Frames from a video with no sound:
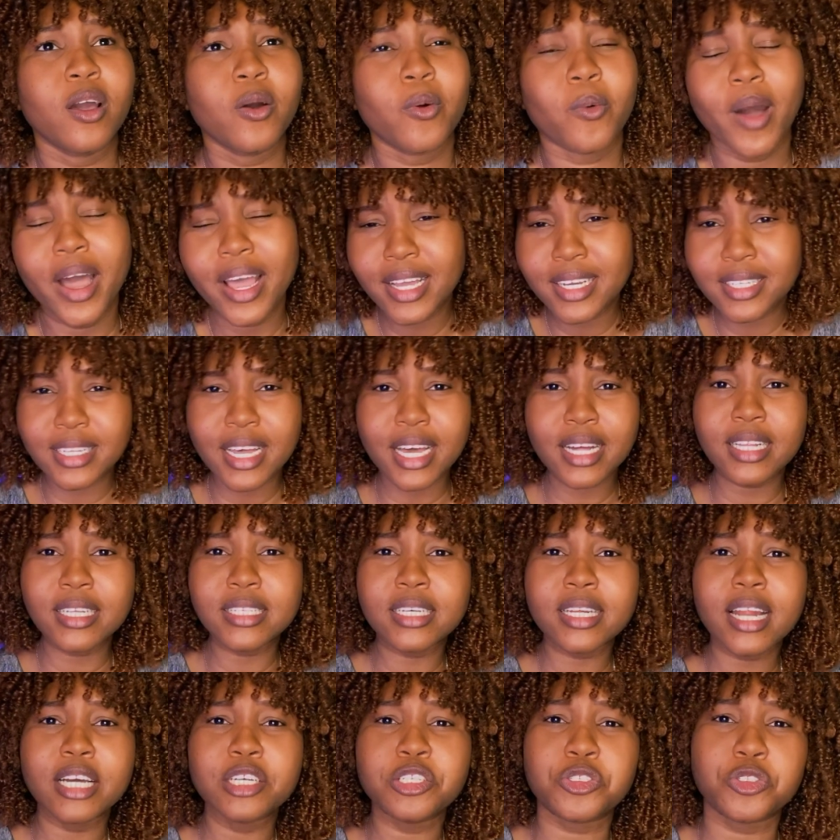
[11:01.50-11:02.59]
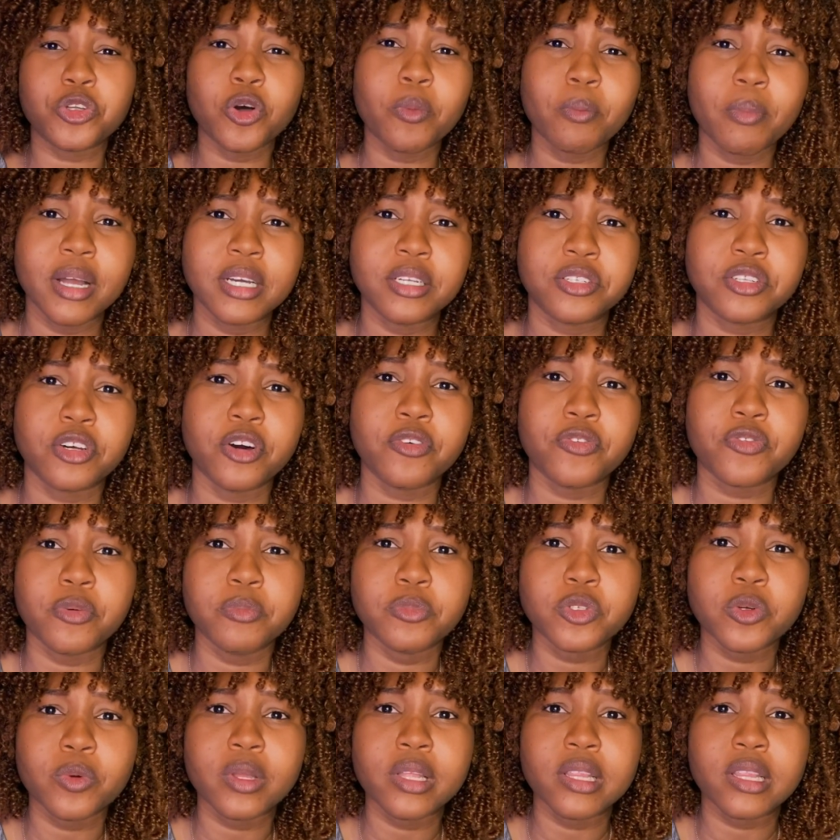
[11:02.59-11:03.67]
Why exactly did I stop myself from
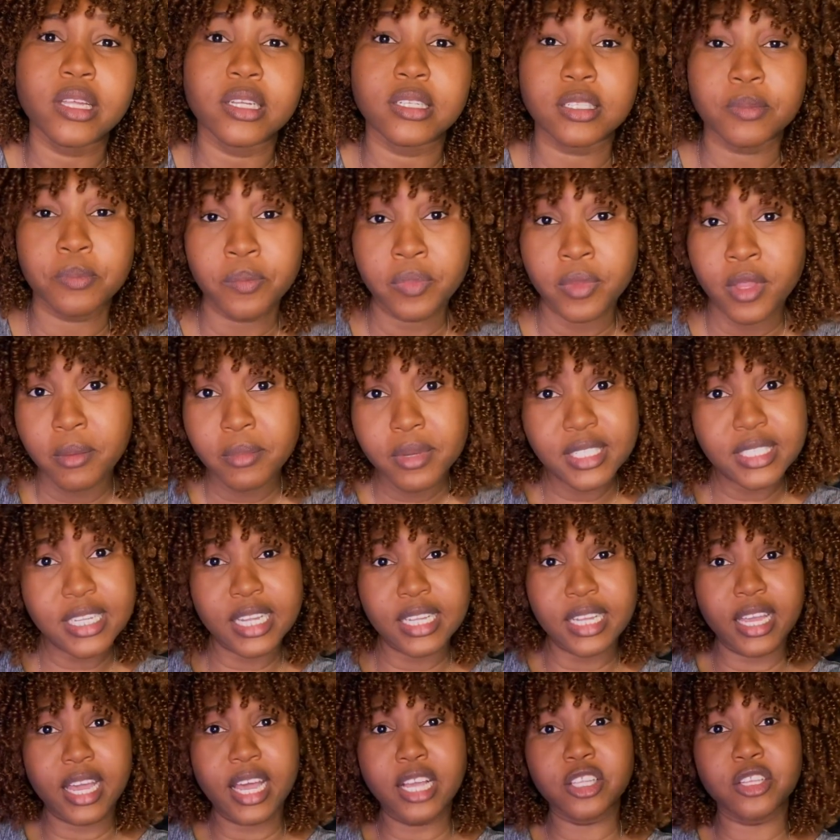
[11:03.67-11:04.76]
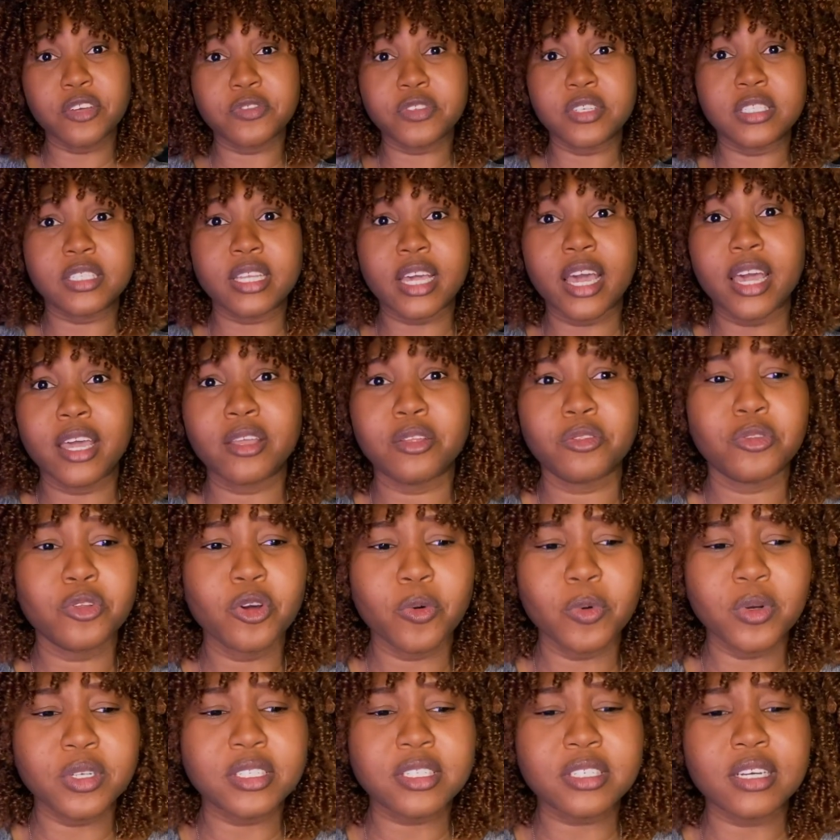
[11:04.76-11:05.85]
doing this? Because at the end of the day, no
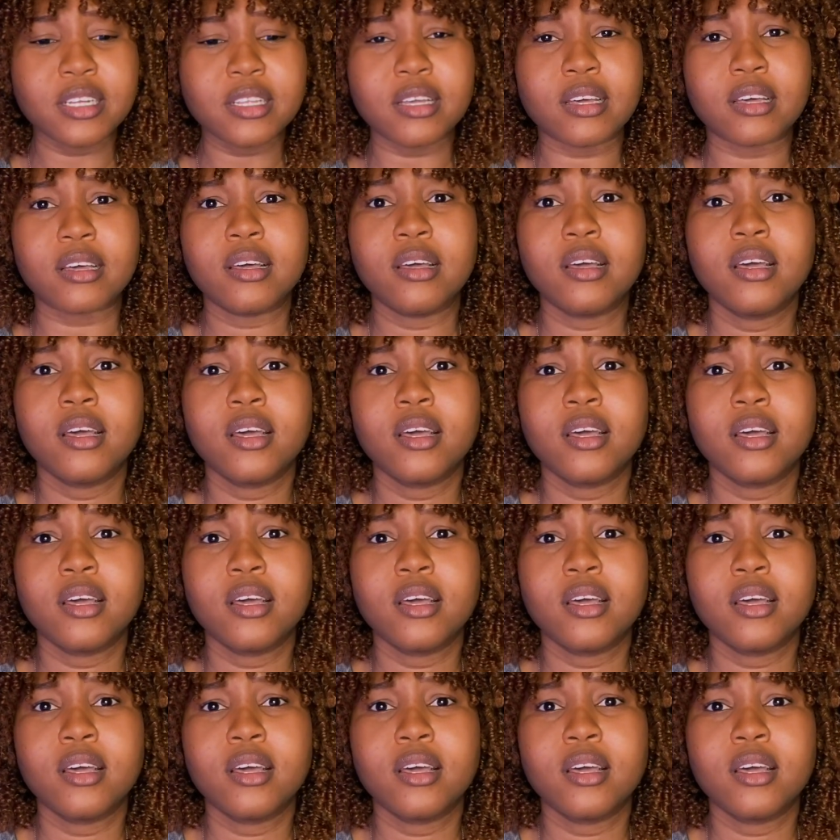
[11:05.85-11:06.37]
one's gonna